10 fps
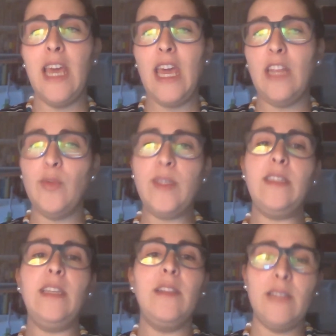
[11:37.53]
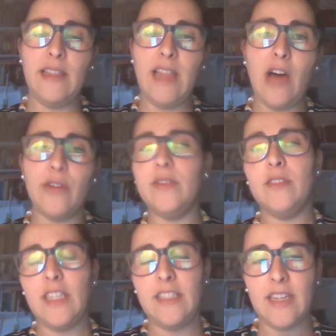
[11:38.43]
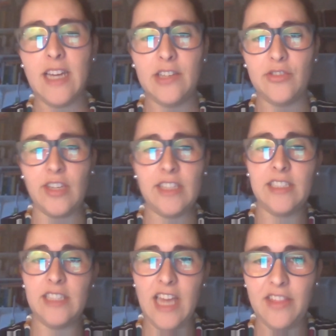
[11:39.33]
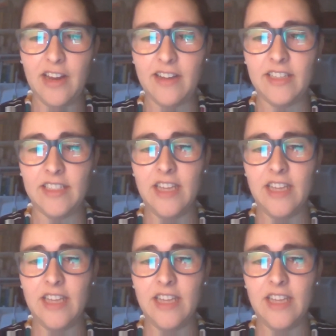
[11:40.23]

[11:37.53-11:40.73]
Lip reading: and was still allowed in the country and in the other island.